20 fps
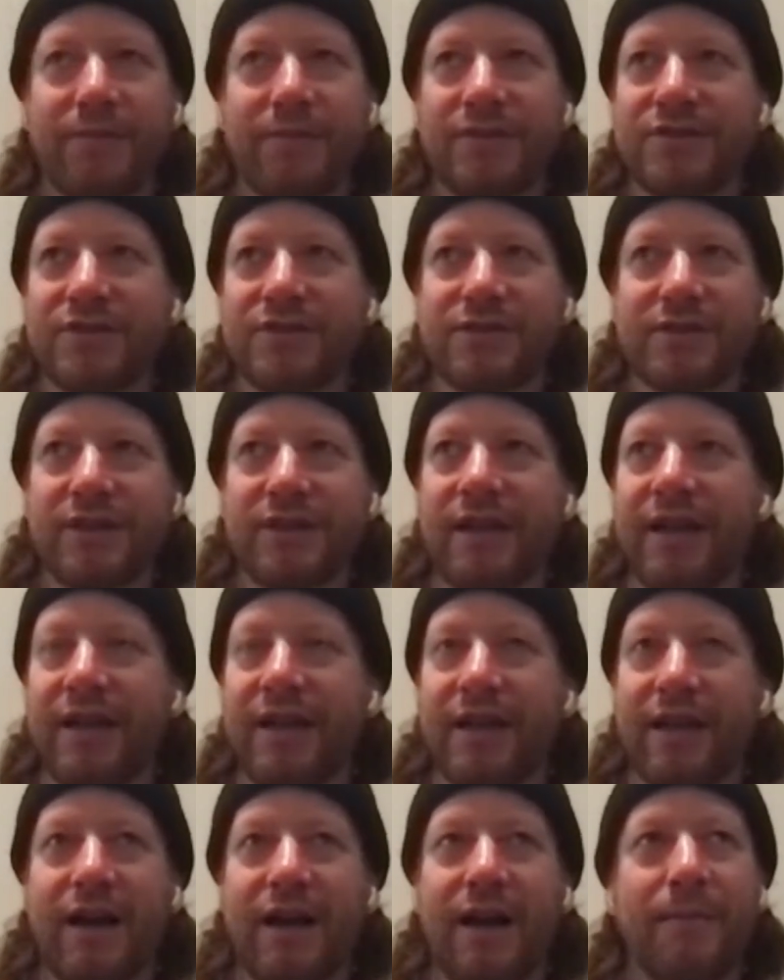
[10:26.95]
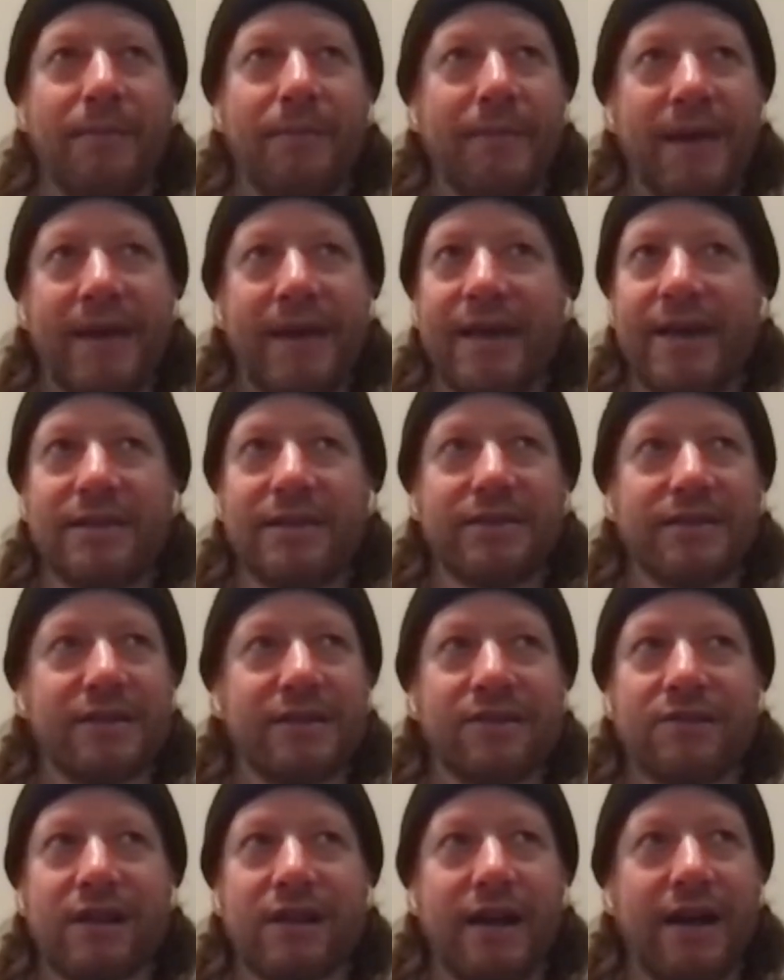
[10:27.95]
it's just like amazing
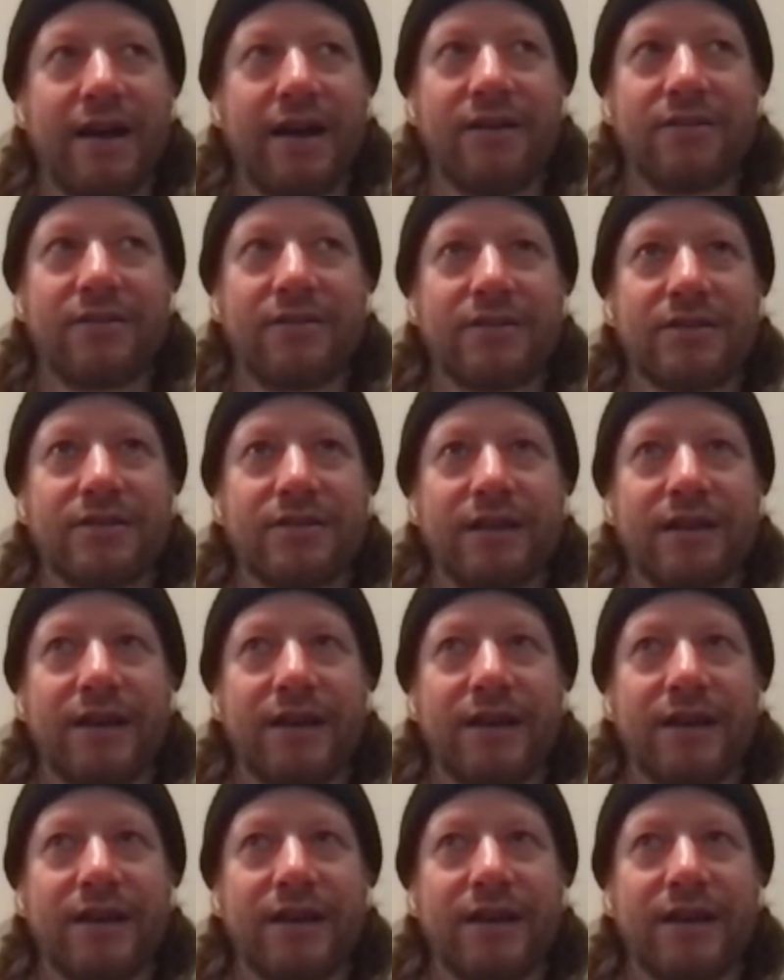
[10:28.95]
crowds.